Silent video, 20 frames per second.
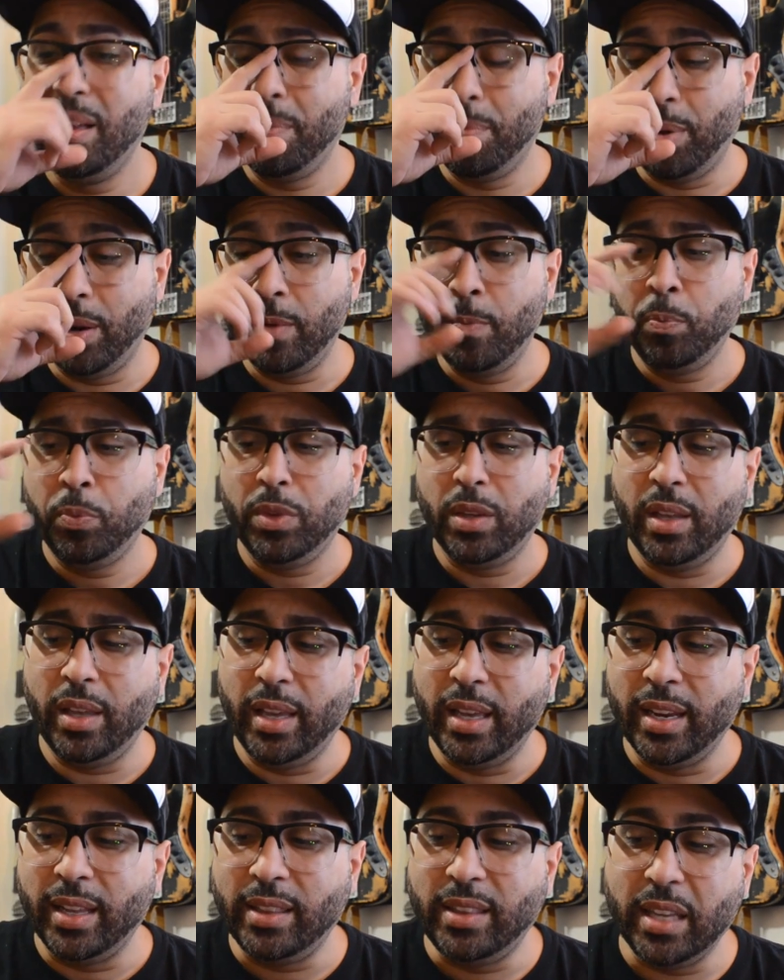But
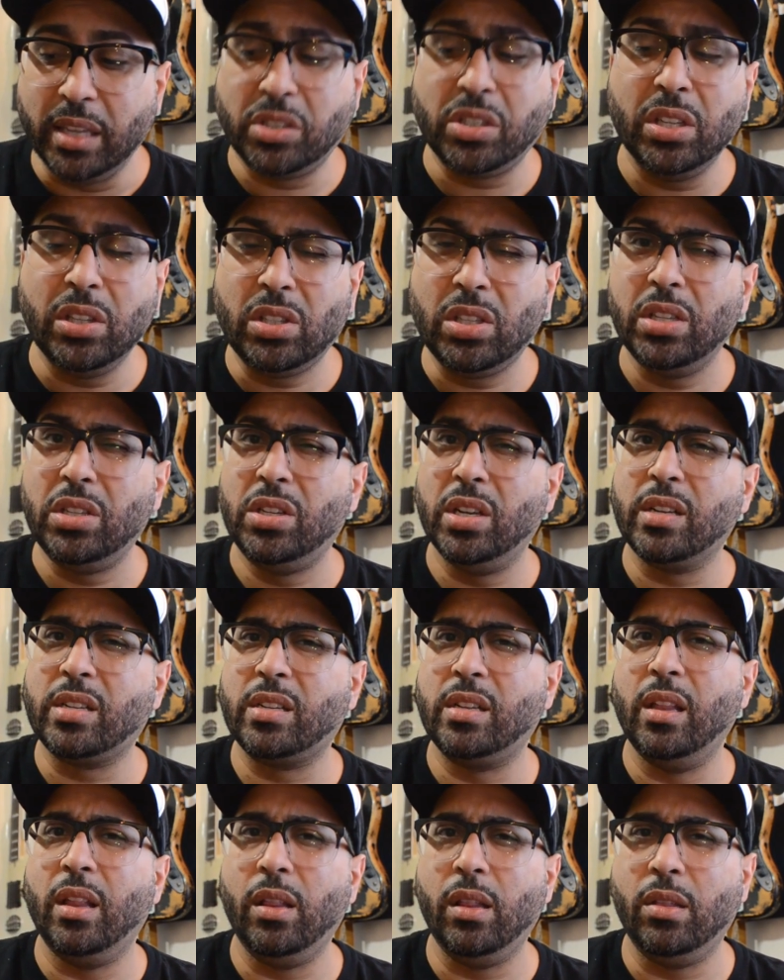in addition to
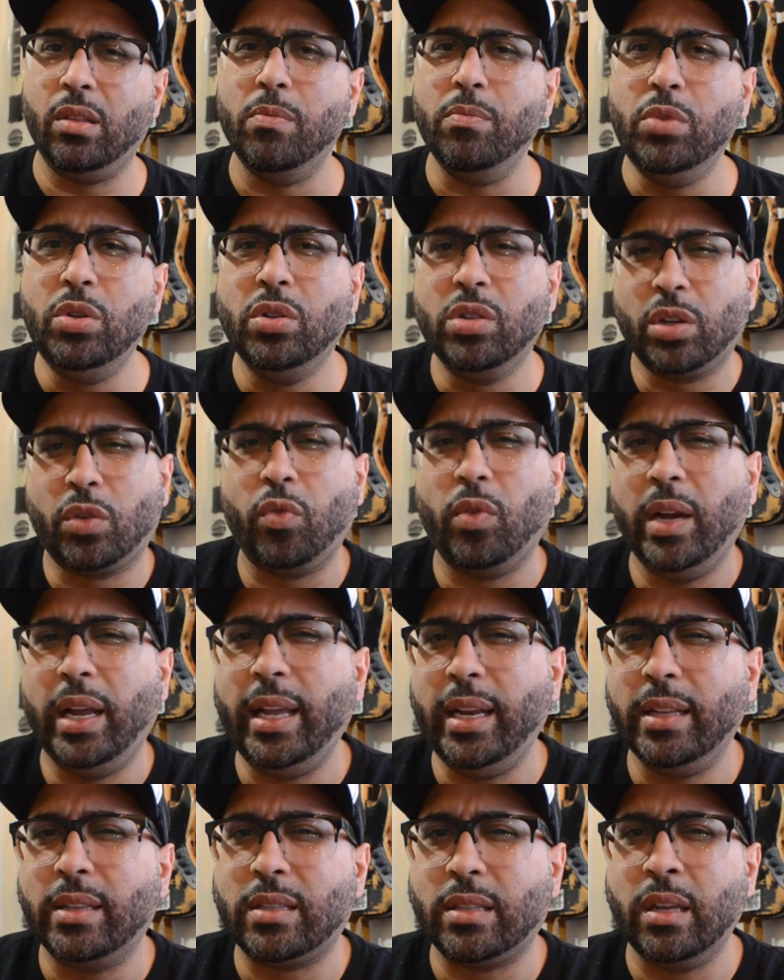just the music
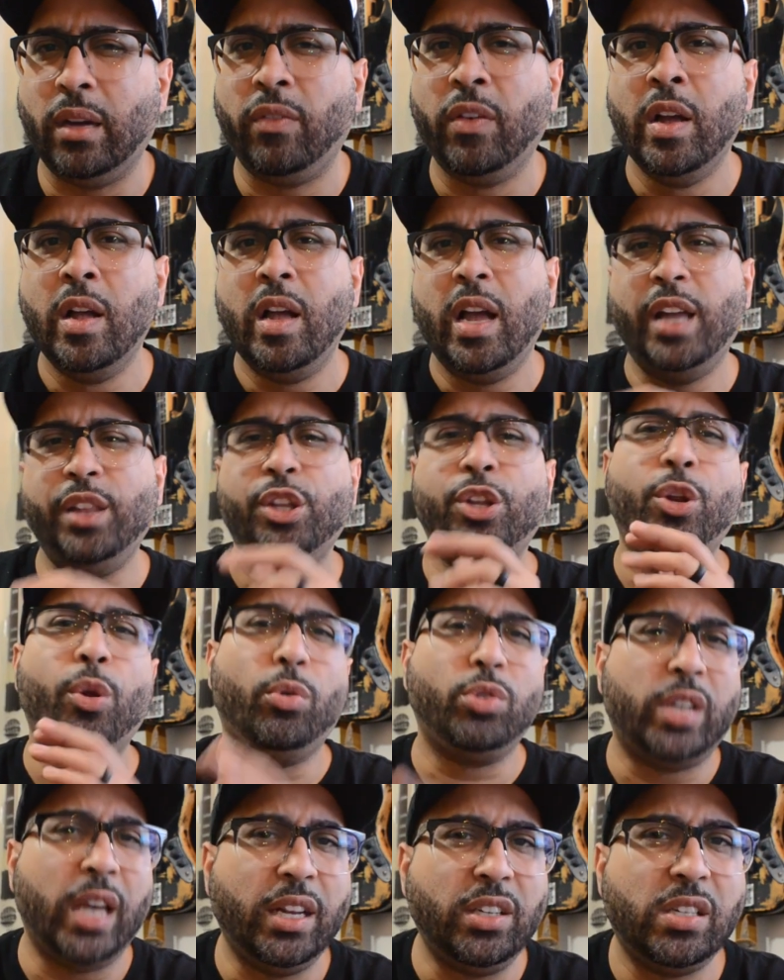related stuff and the
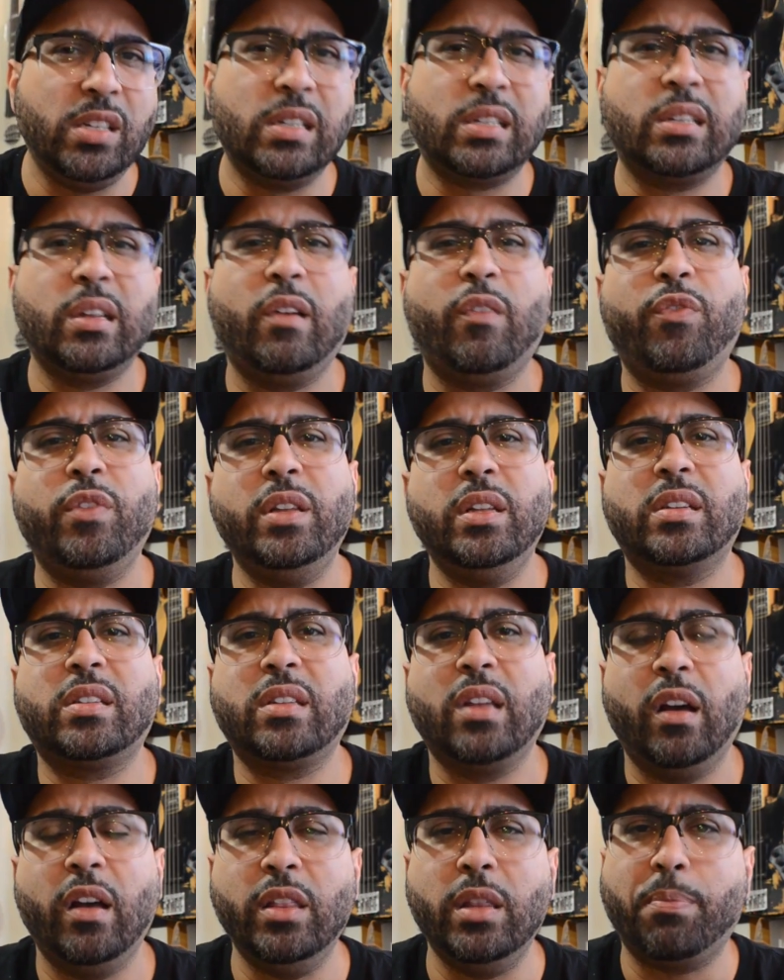notation stuff and the
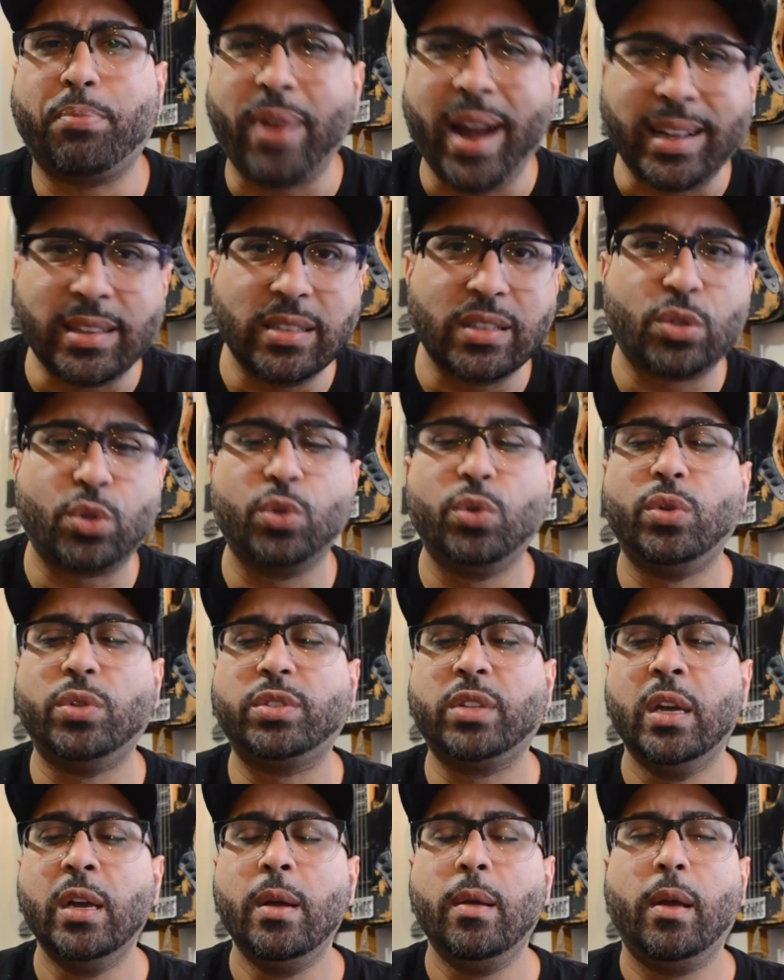stuff and the practice
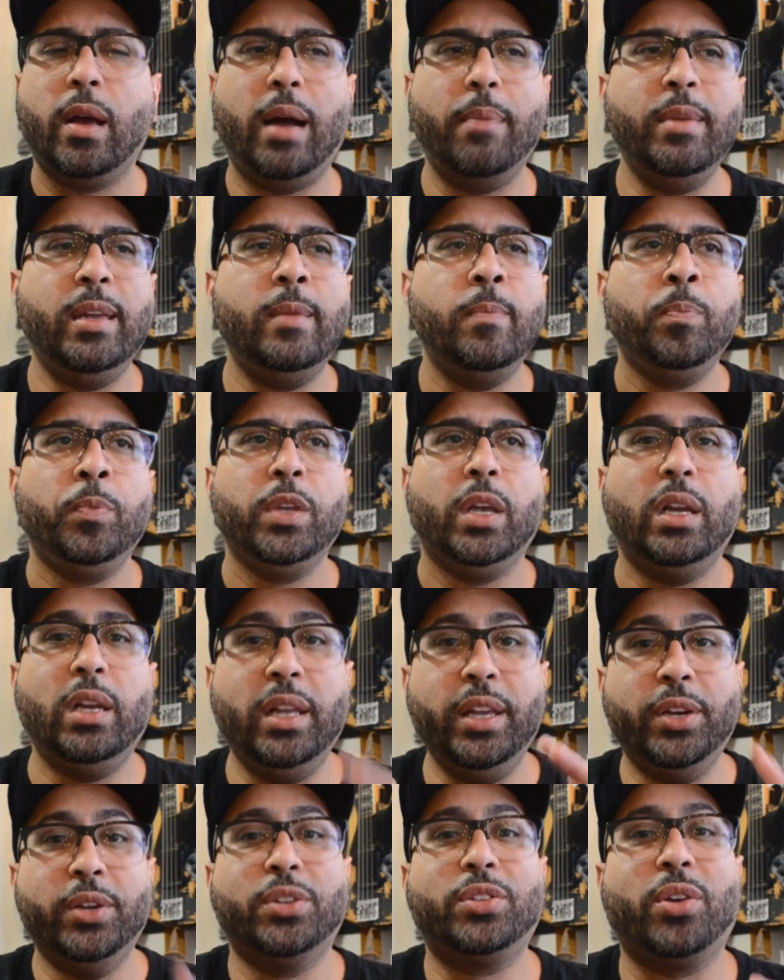tools, I mean,
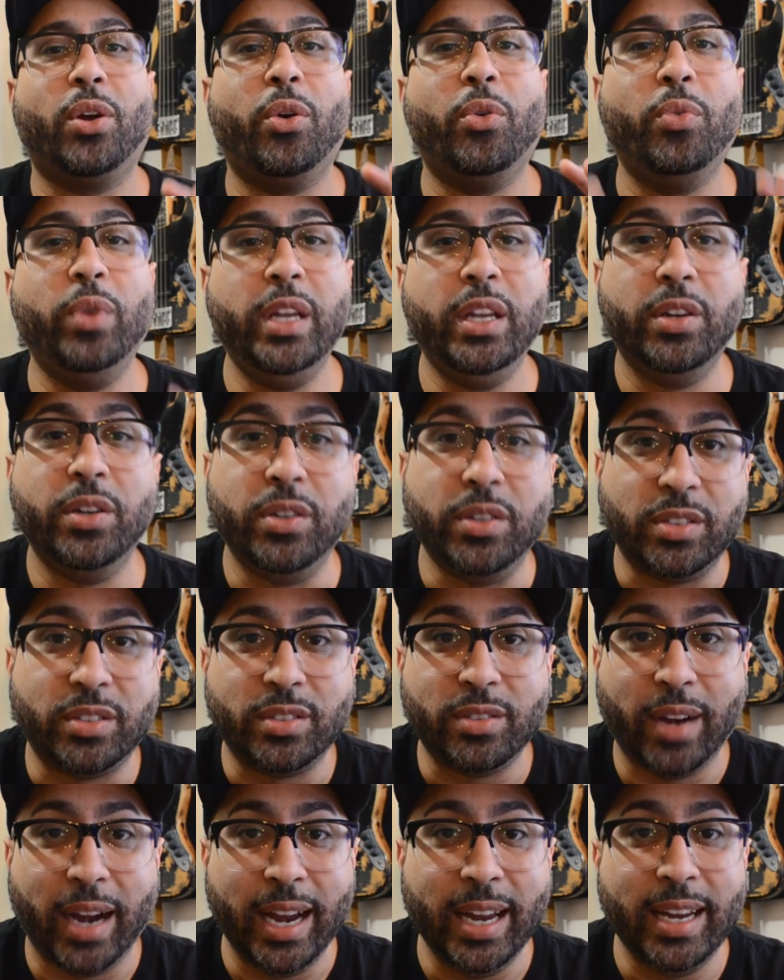leaders are
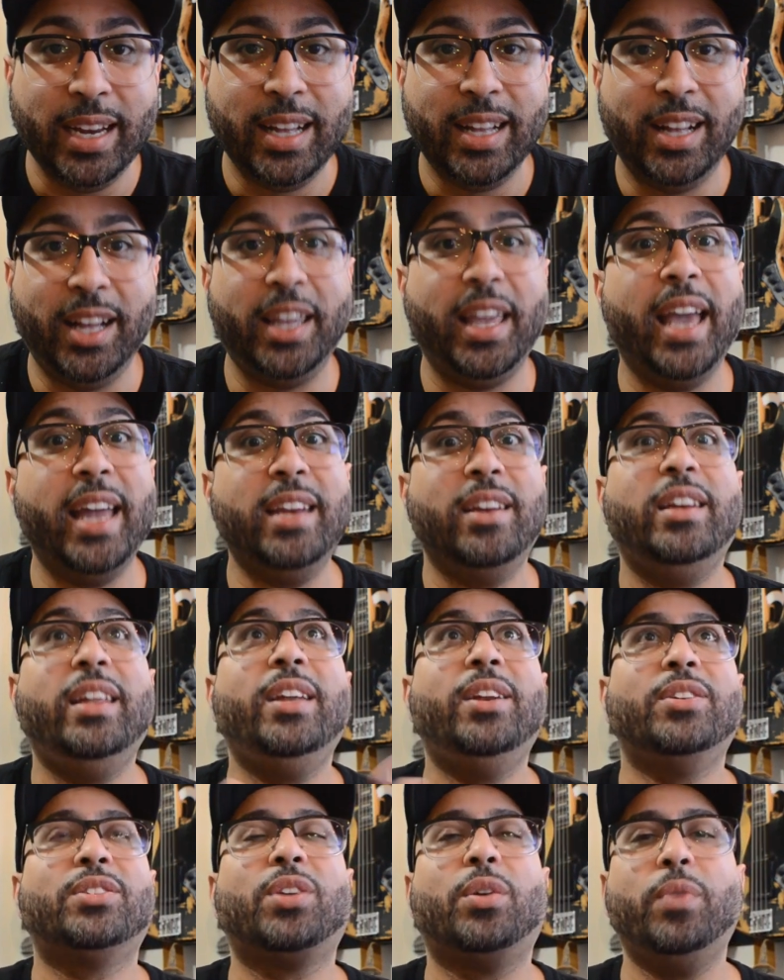readers, right? Again,
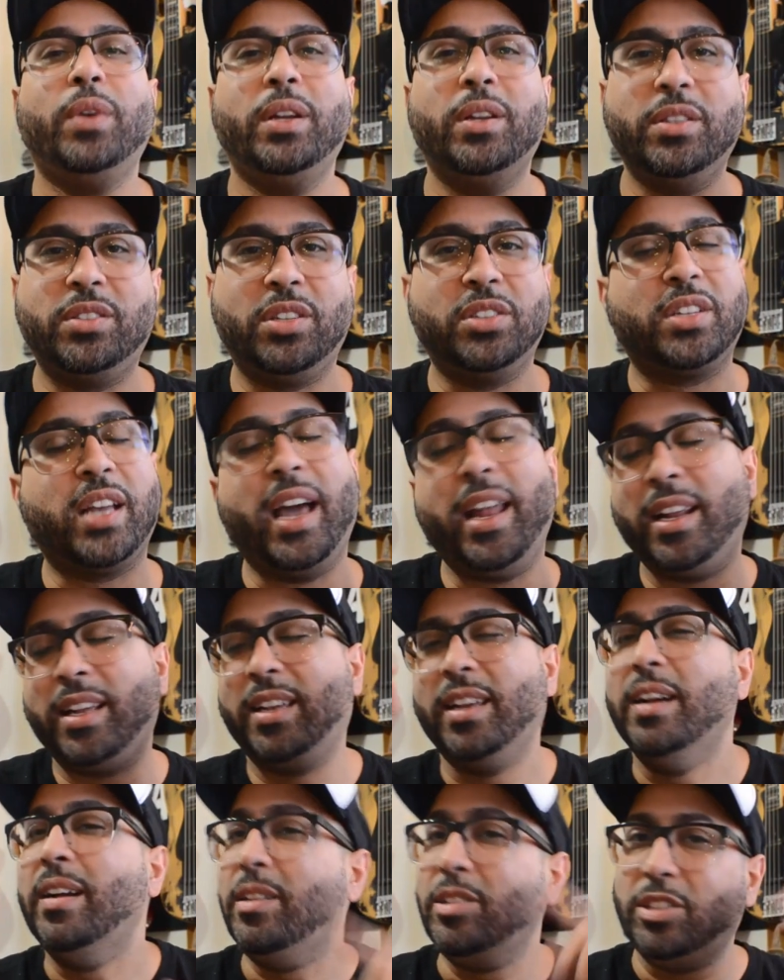leaders are readers. Just kind
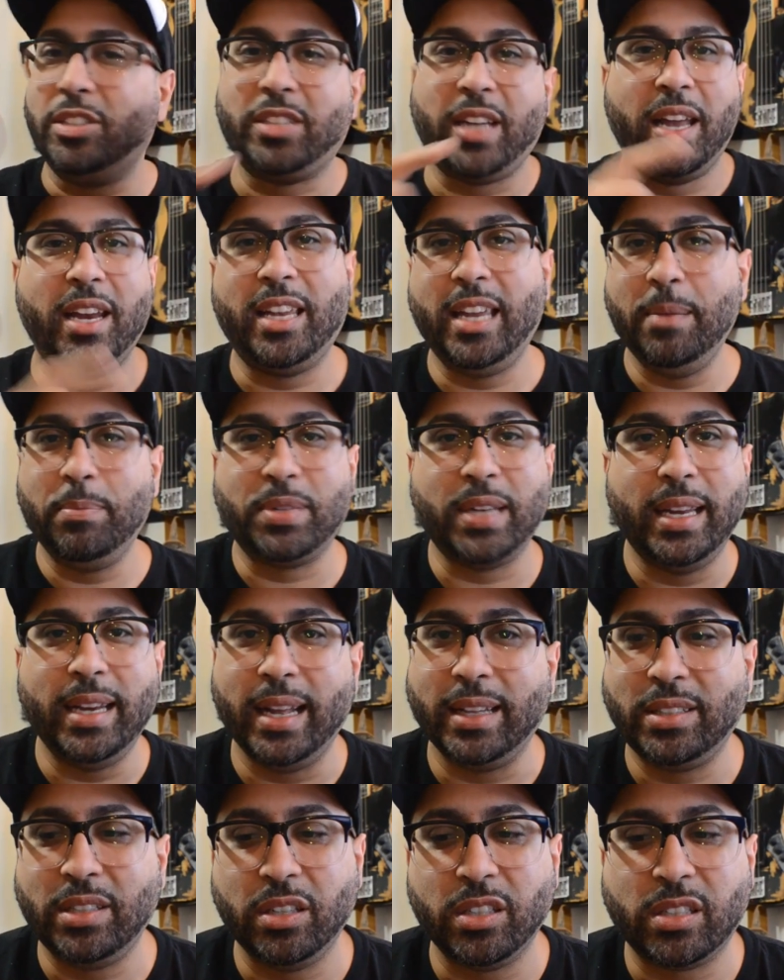of keep saying
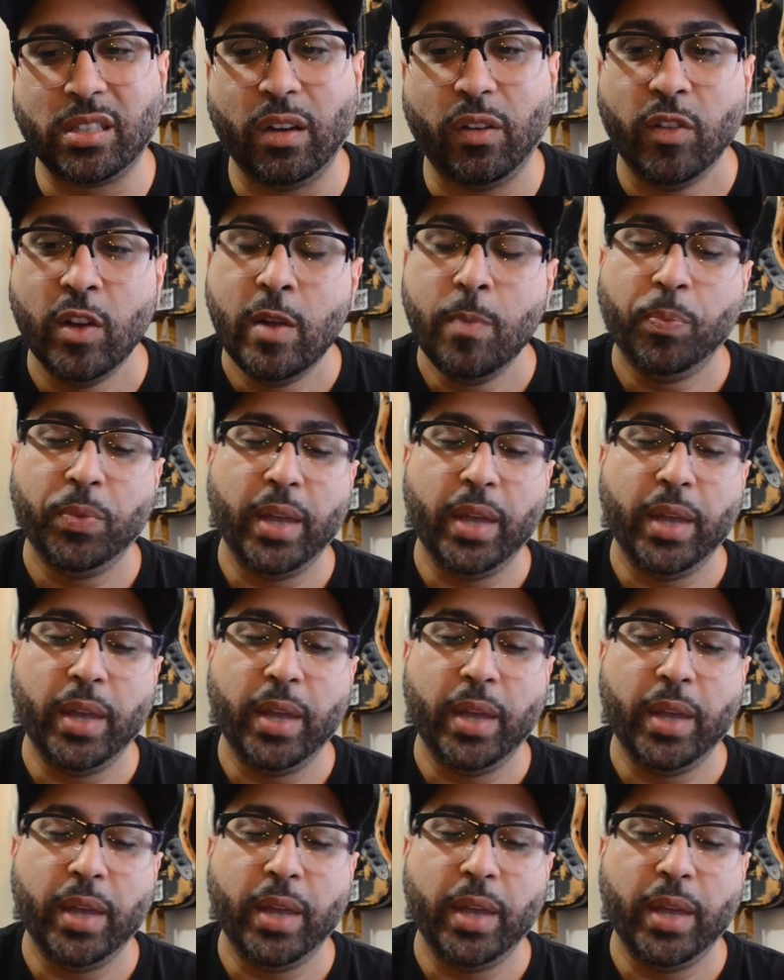that to yourself.